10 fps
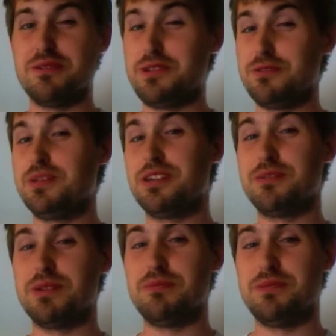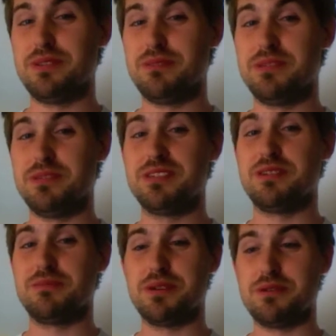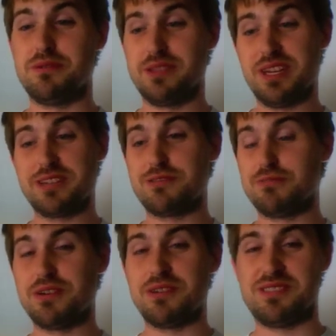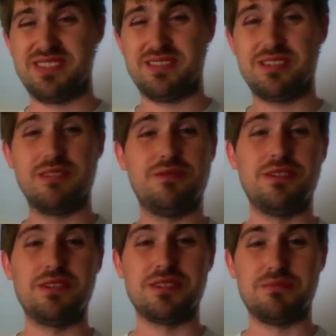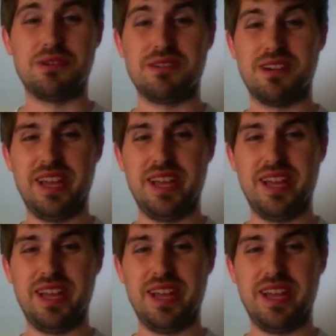we normally come up with with extra parts, and stuff falls apart